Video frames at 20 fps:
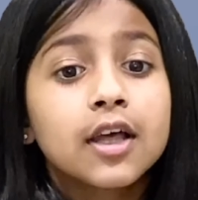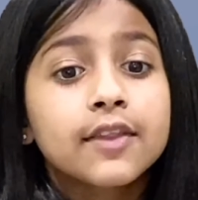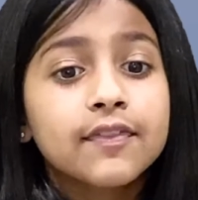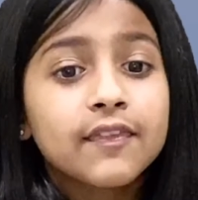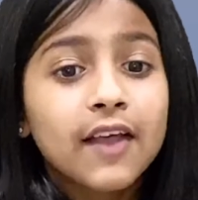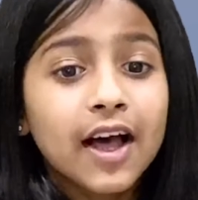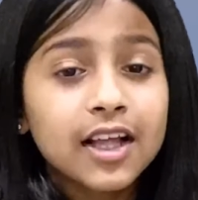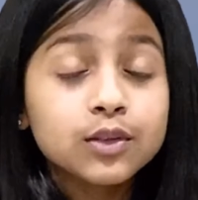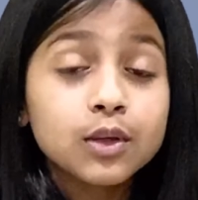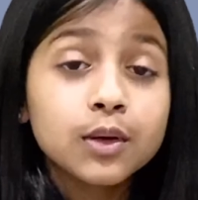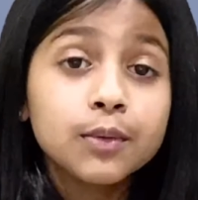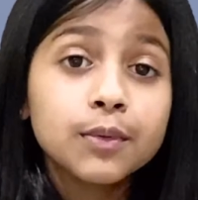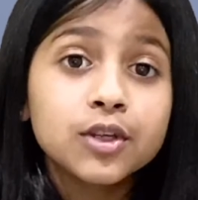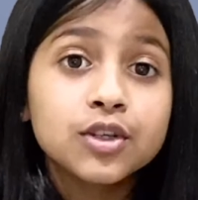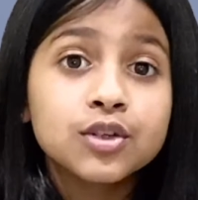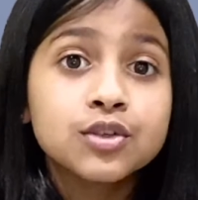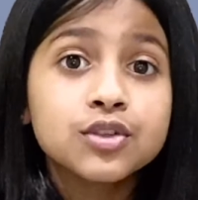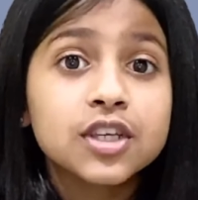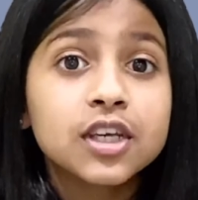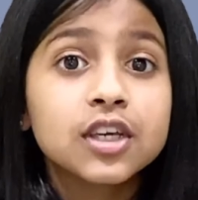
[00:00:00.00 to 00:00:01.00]
That's why we're
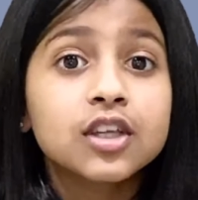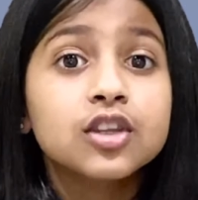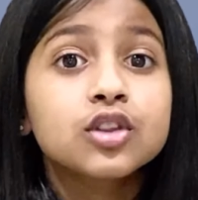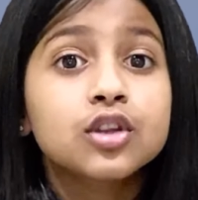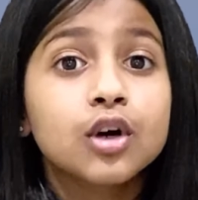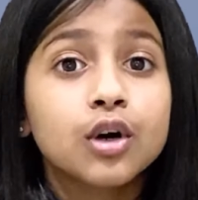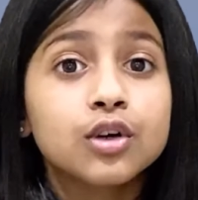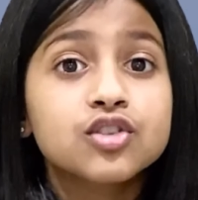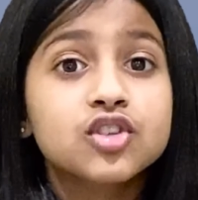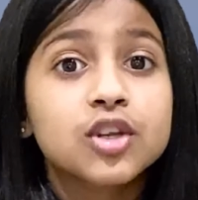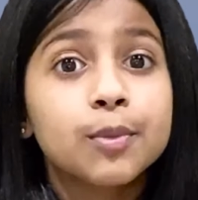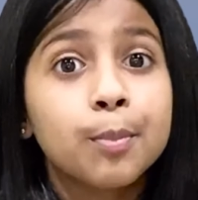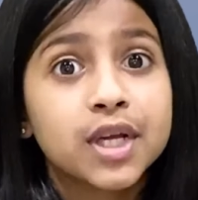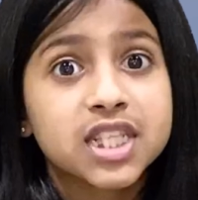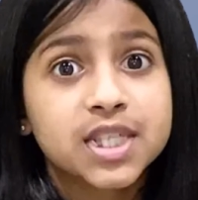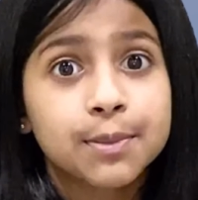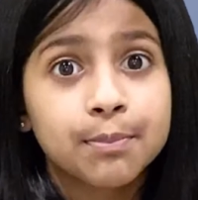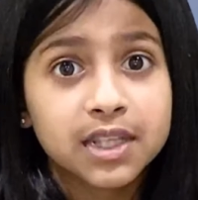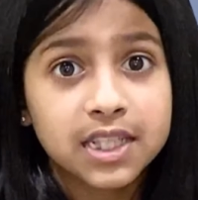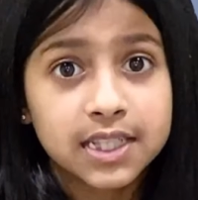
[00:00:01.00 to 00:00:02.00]
using those three
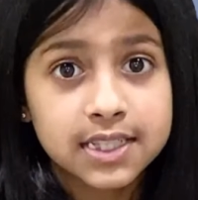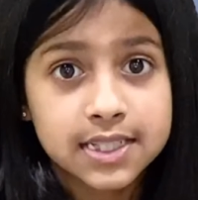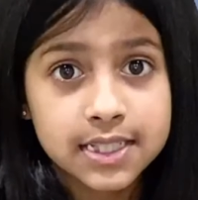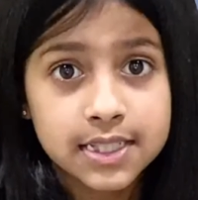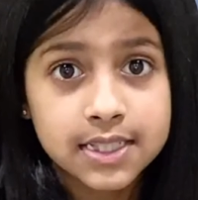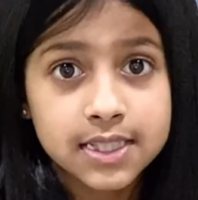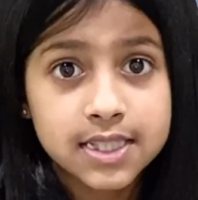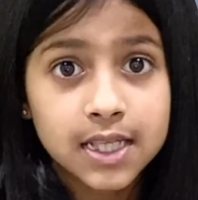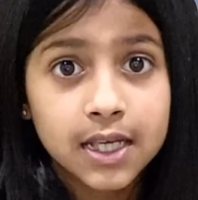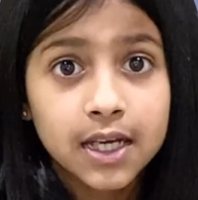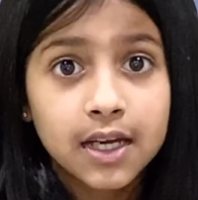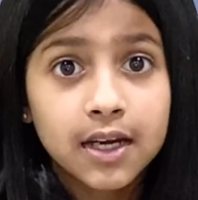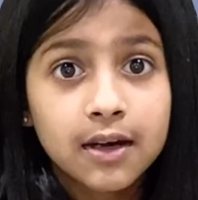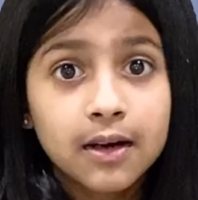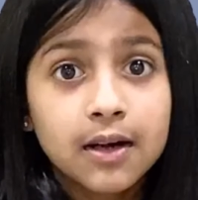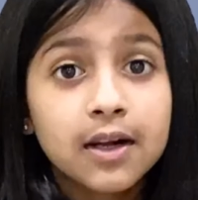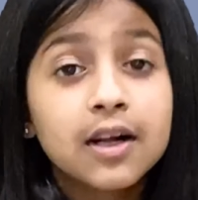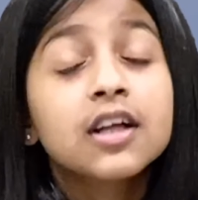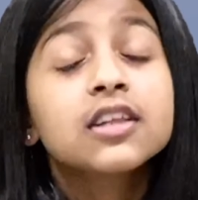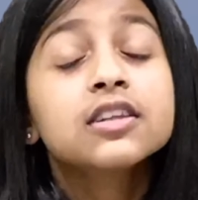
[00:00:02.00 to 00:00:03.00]
possibilities.
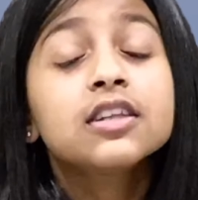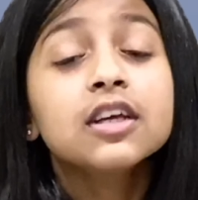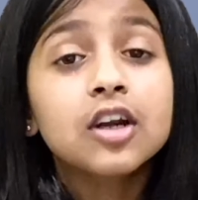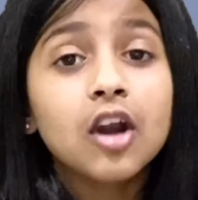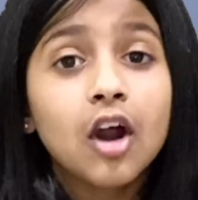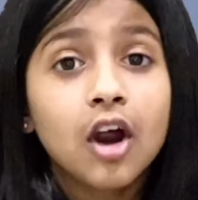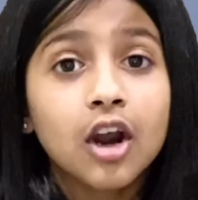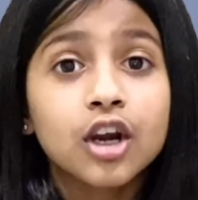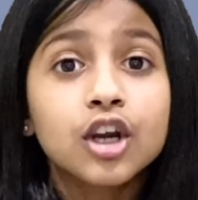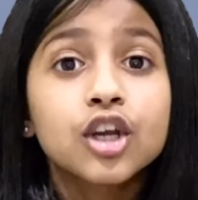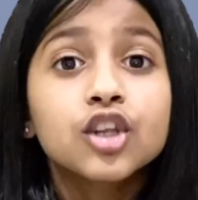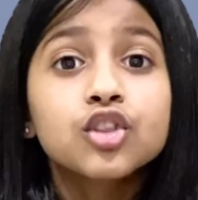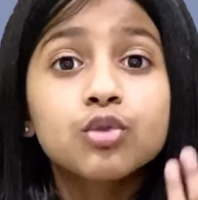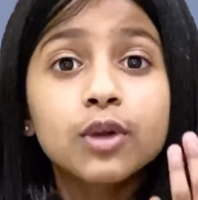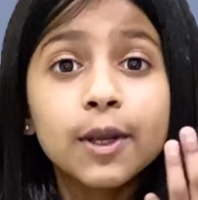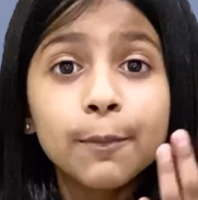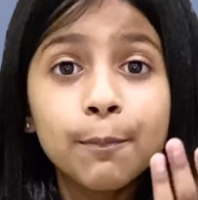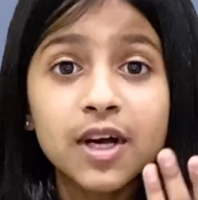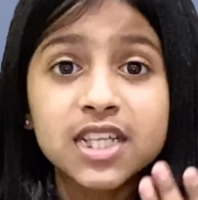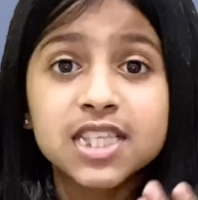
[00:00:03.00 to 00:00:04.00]
There are
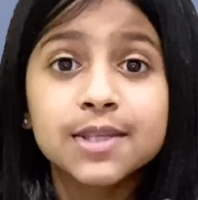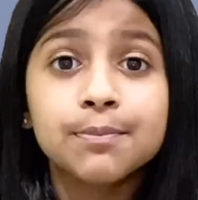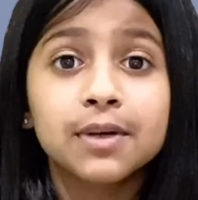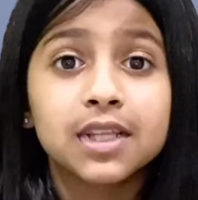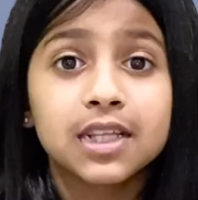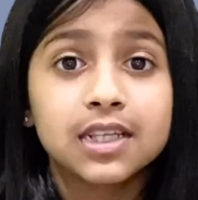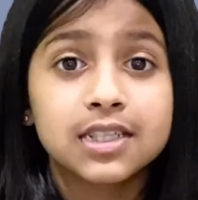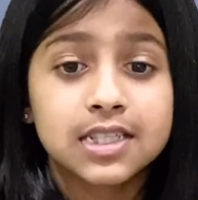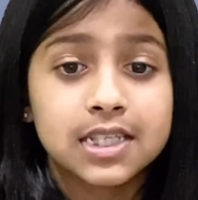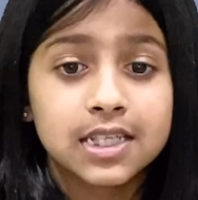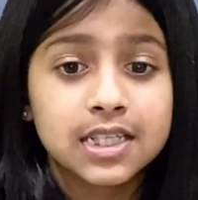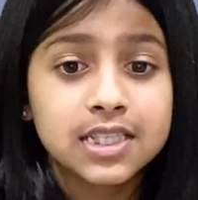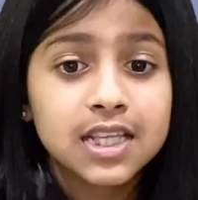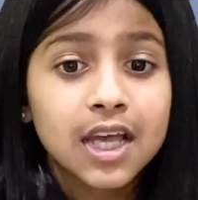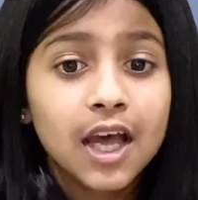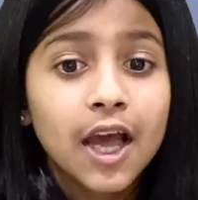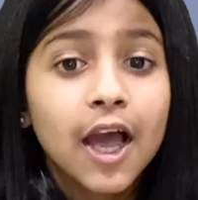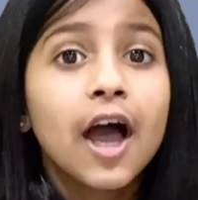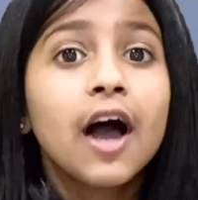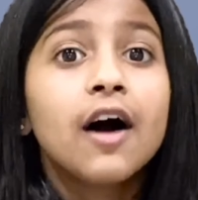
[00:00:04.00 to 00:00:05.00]
three possibilities
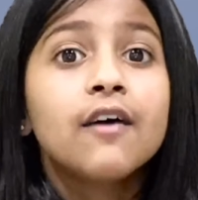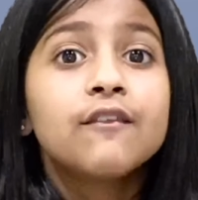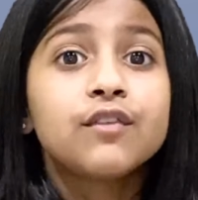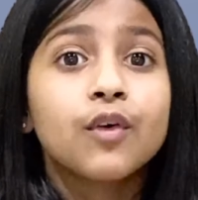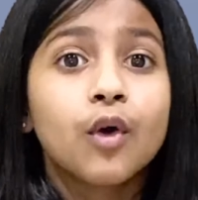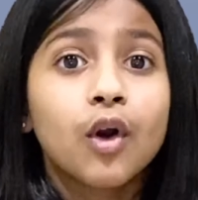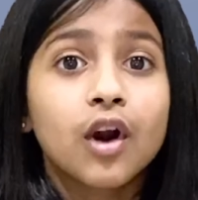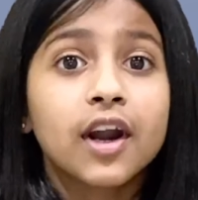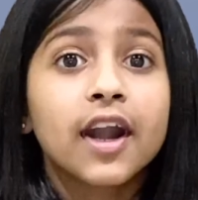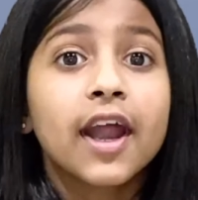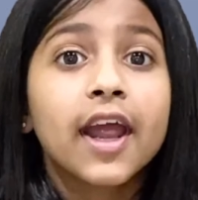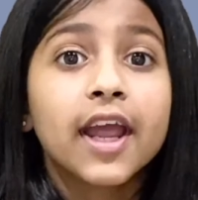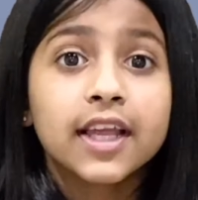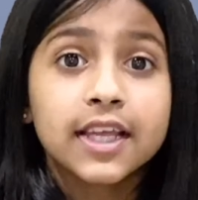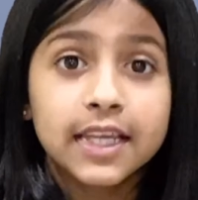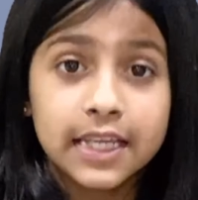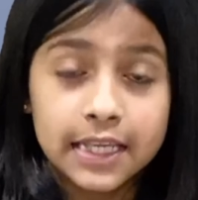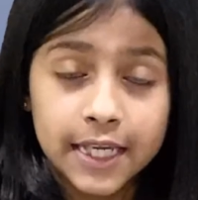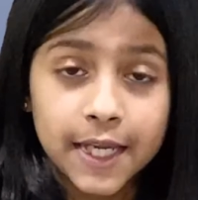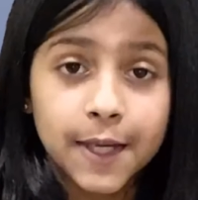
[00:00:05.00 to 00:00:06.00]
for
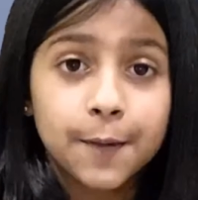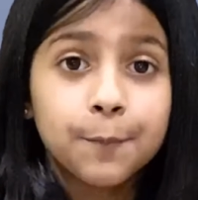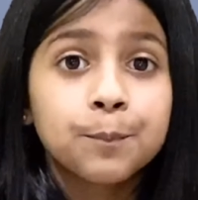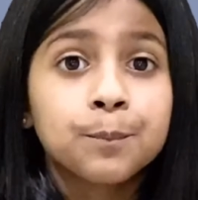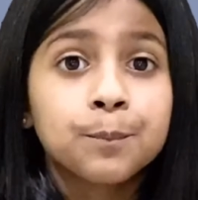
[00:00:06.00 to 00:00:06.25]
E.